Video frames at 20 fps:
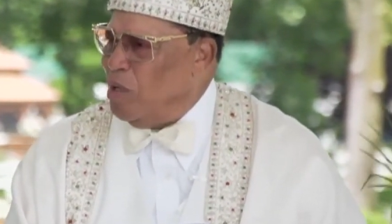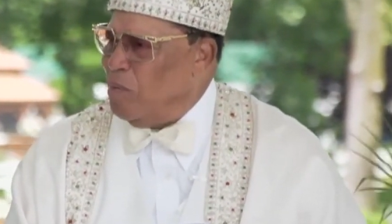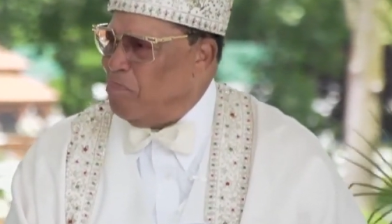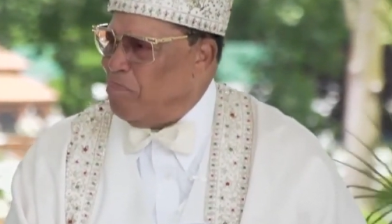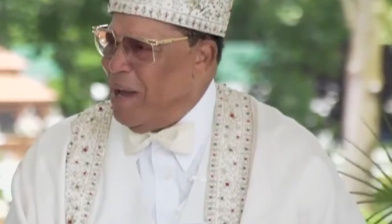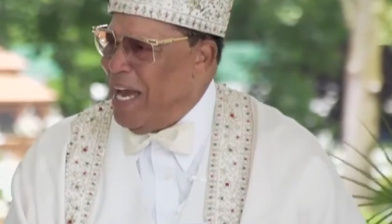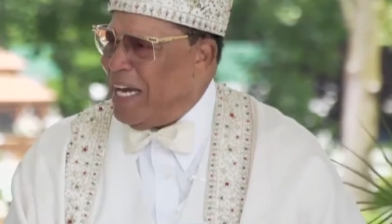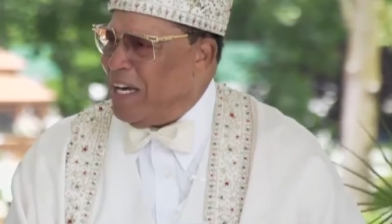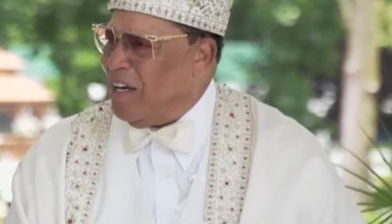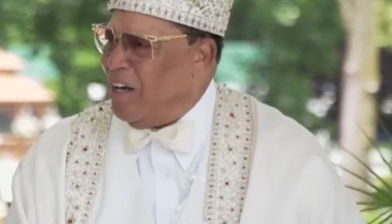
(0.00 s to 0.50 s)

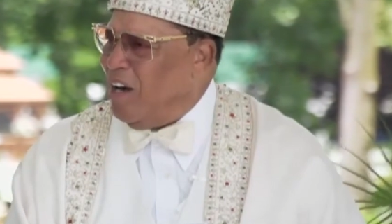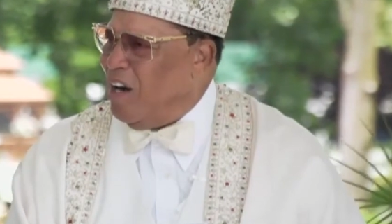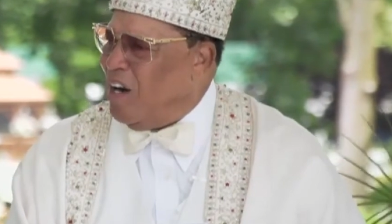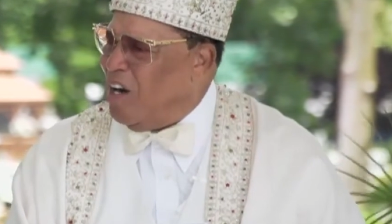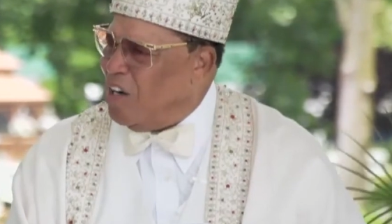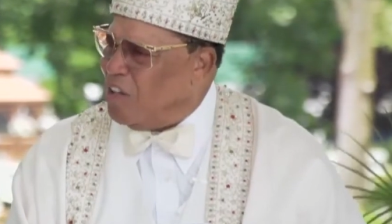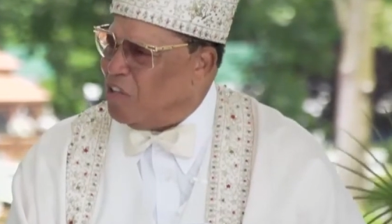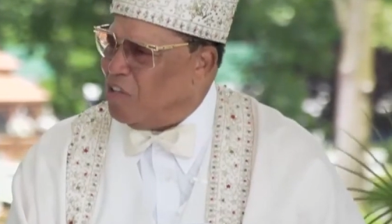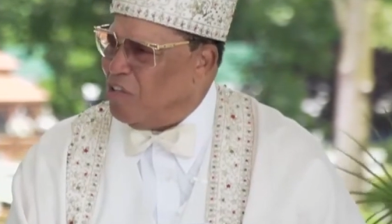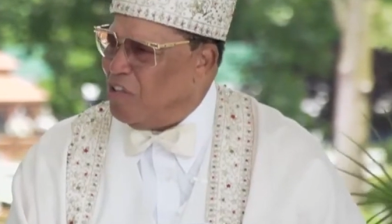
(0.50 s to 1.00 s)
back
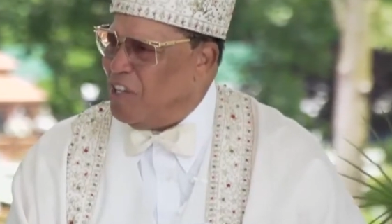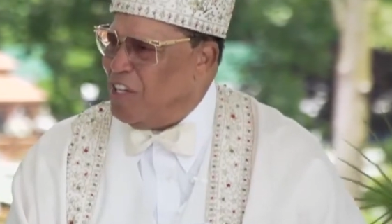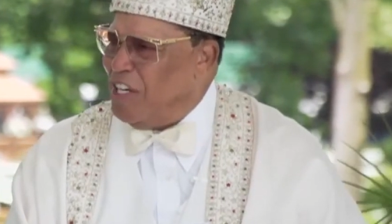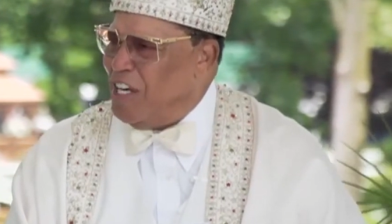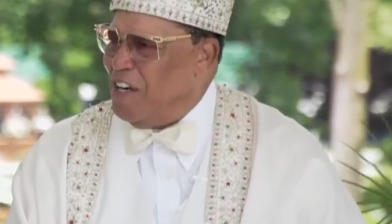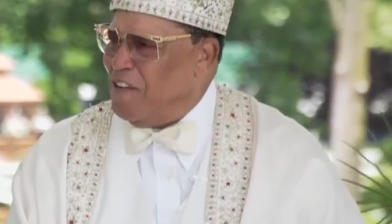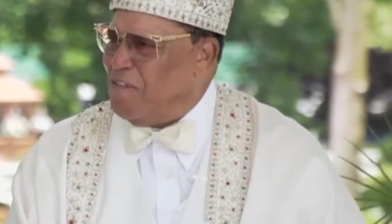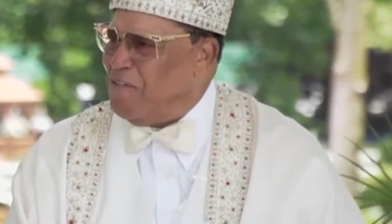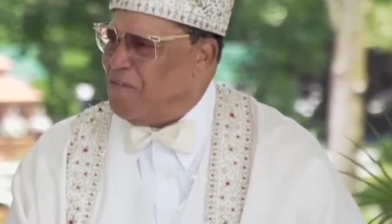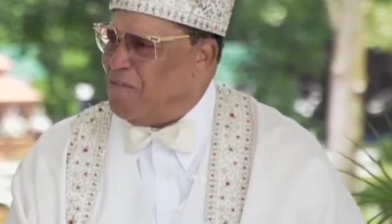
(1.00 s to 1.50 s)

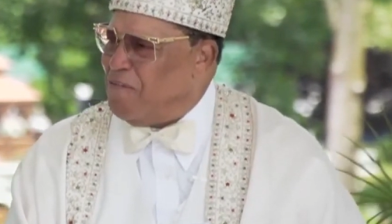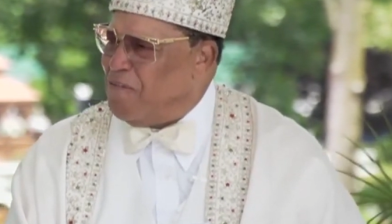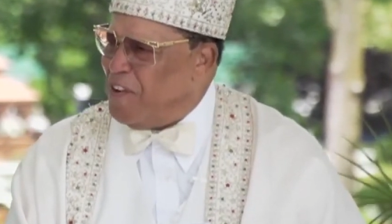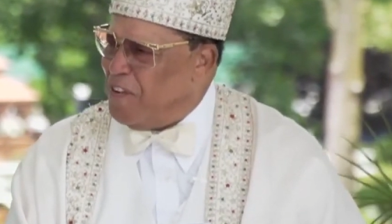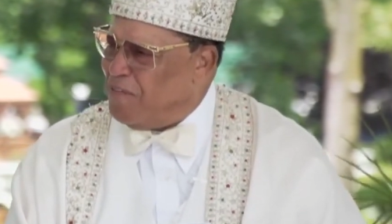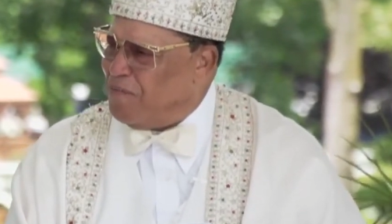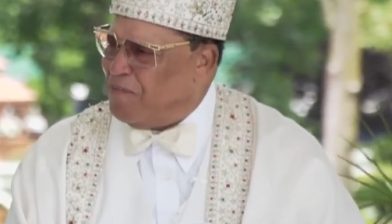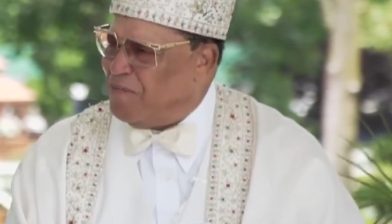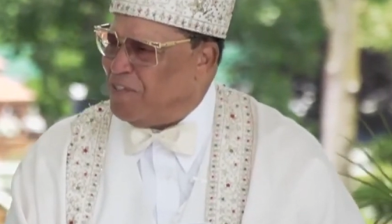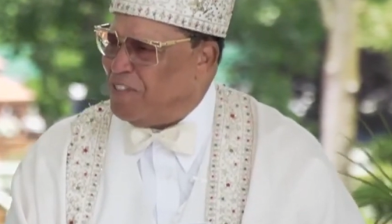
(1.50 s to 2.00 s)

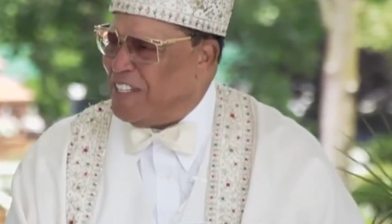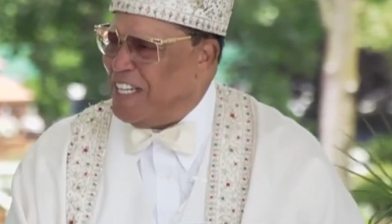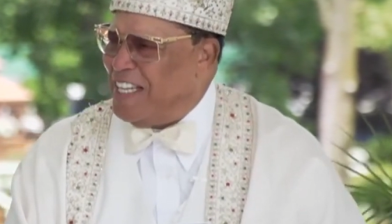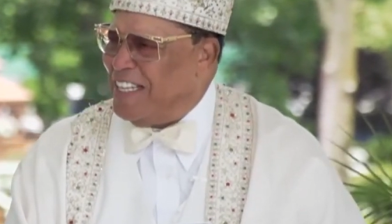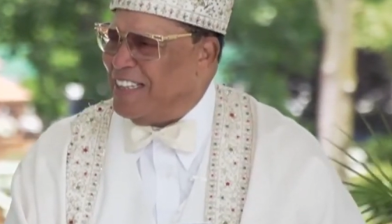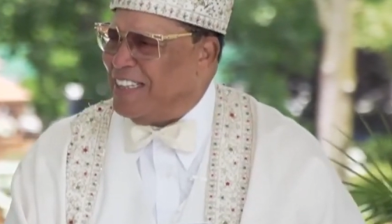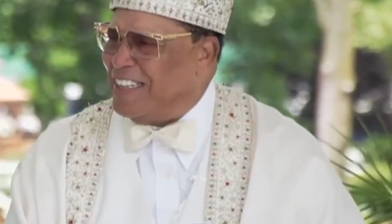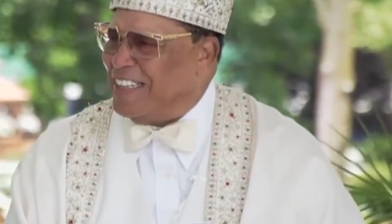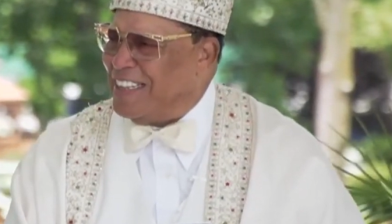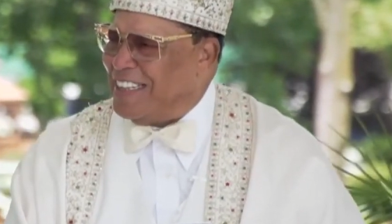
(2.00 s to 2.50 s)

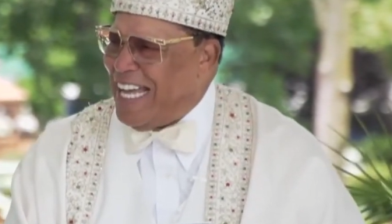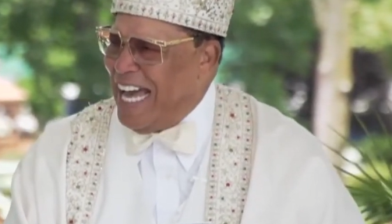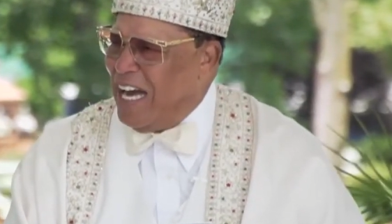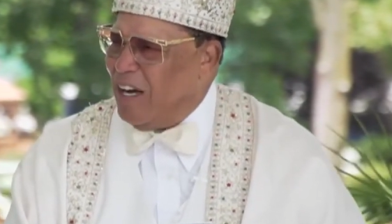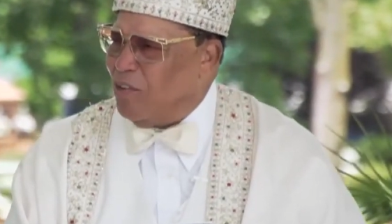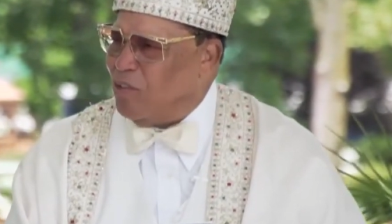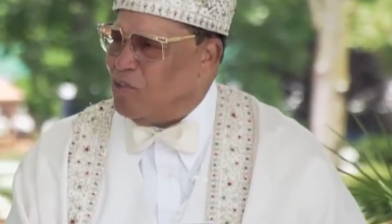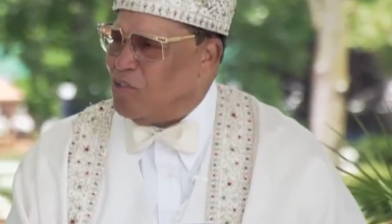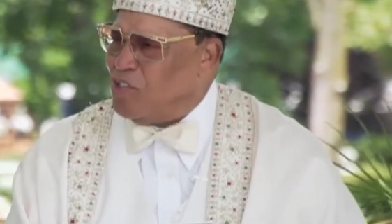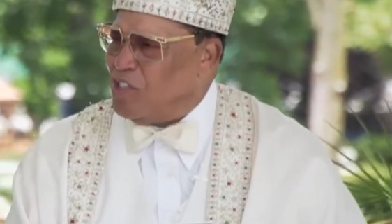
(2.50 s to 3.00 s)

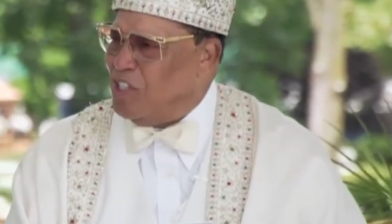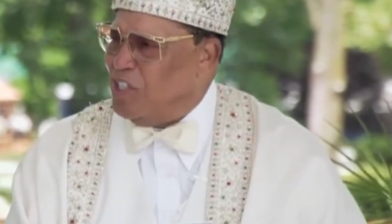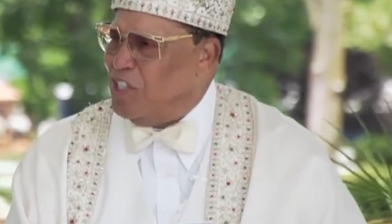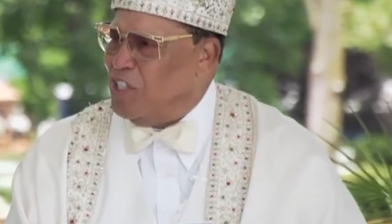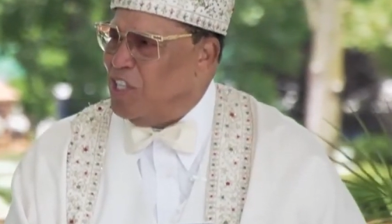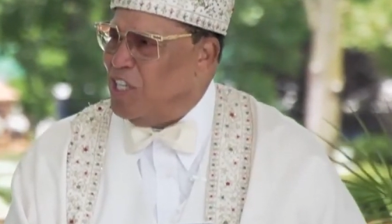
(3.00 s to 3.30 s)
150,000